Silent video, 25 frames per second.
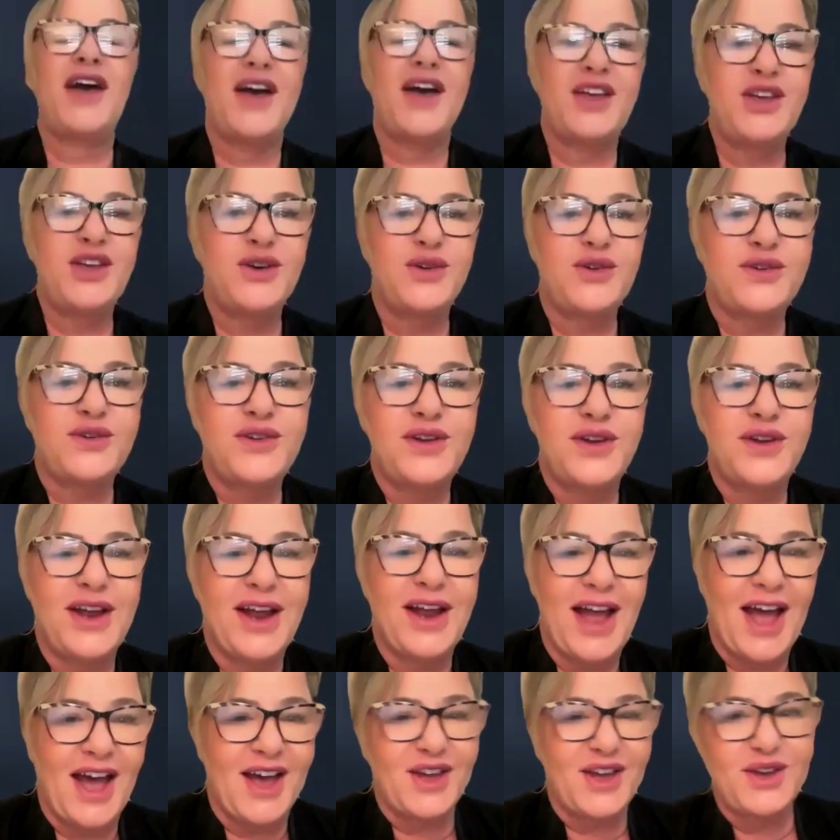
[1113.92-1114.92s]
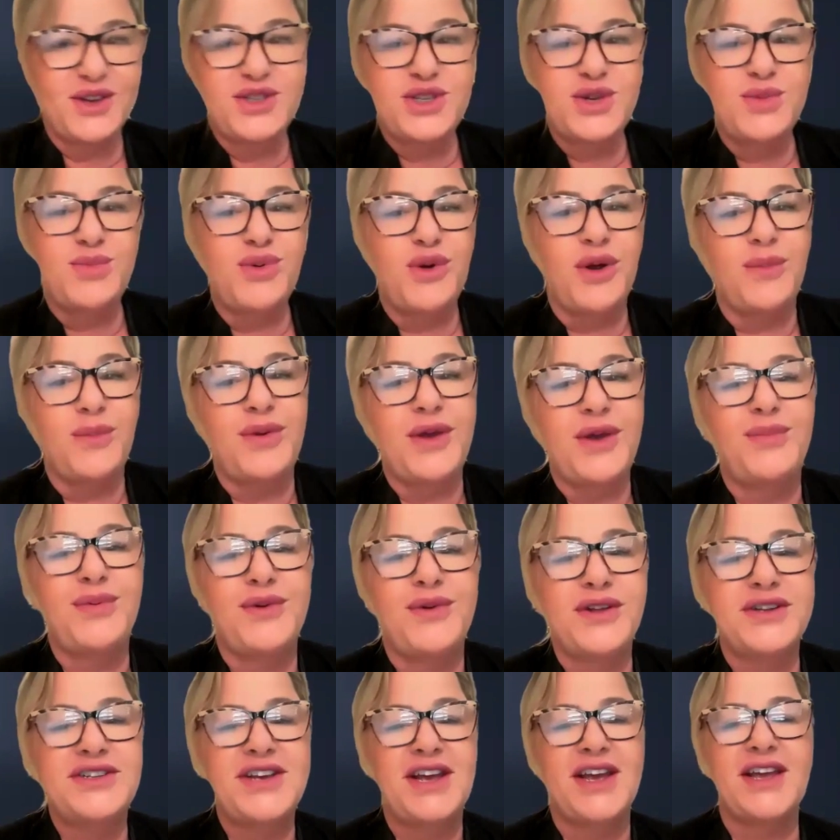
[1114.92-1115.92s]
how you, how you support
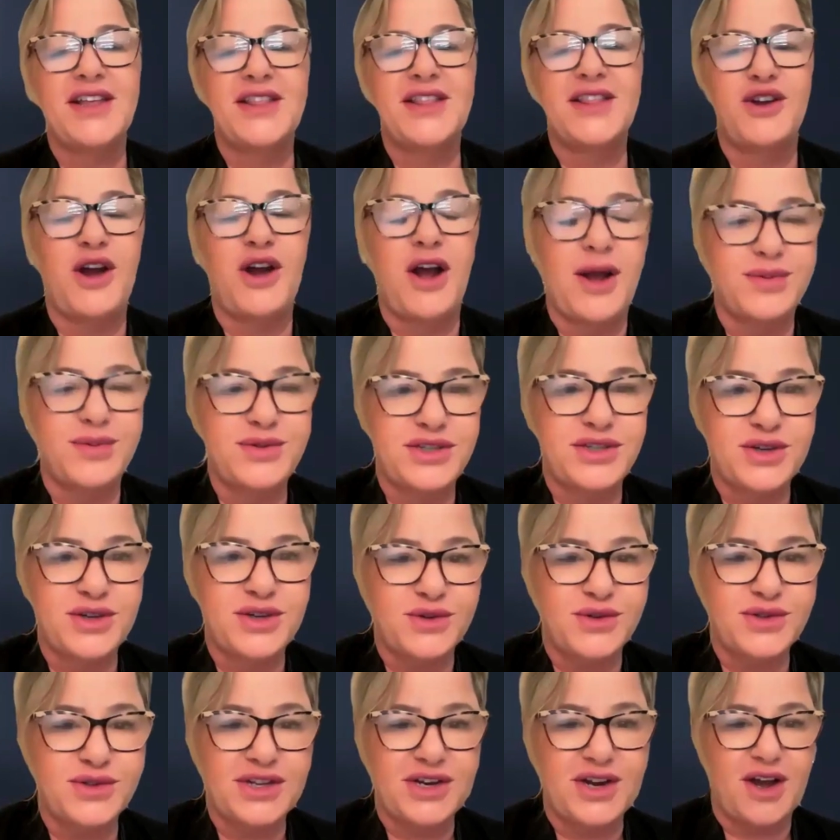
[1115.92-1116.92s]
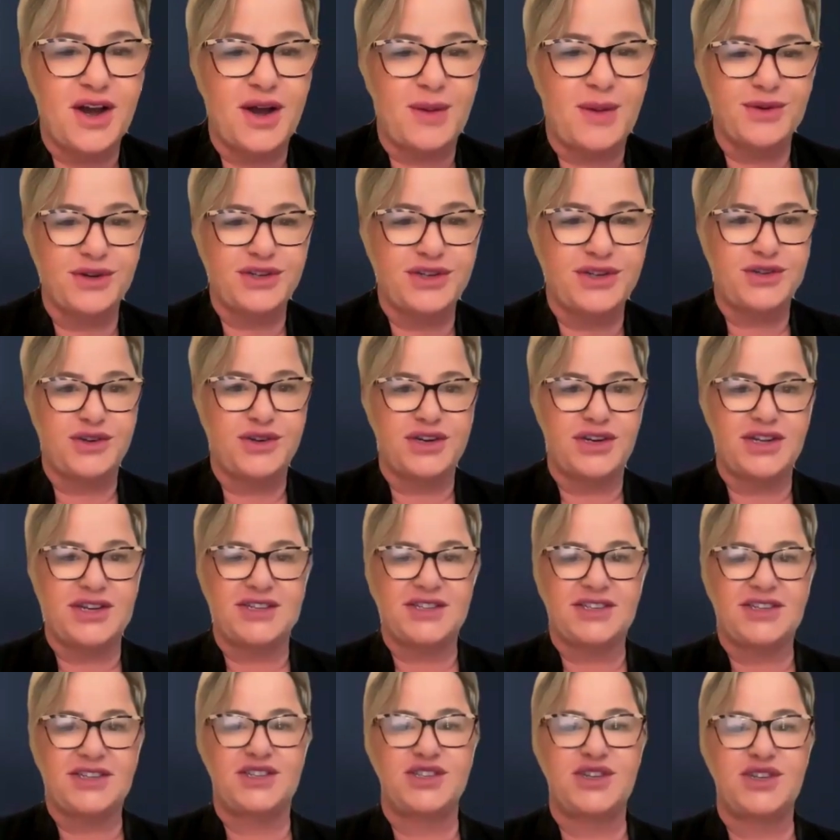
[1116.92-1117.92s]
people in taking their obstacles and
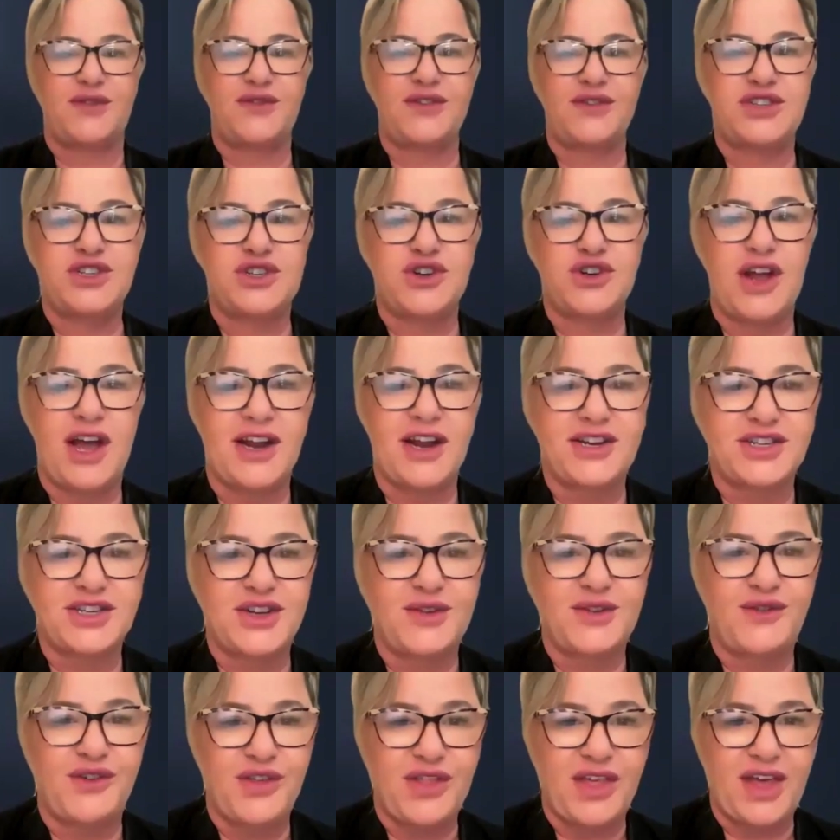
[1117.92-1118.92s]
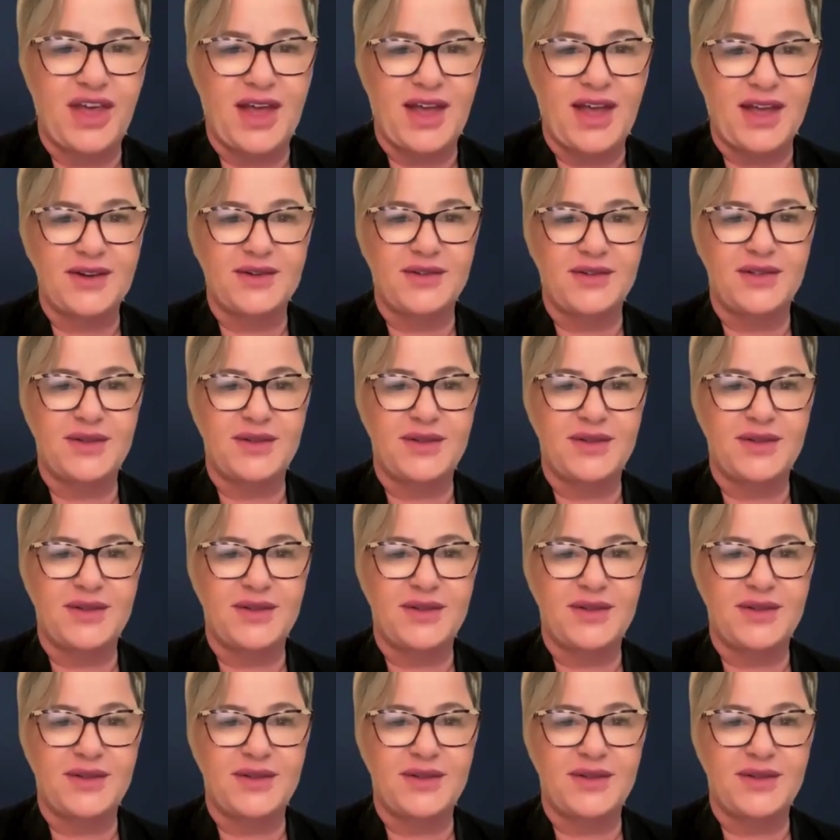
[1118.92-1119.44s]
opportunities because you have a strategy for that.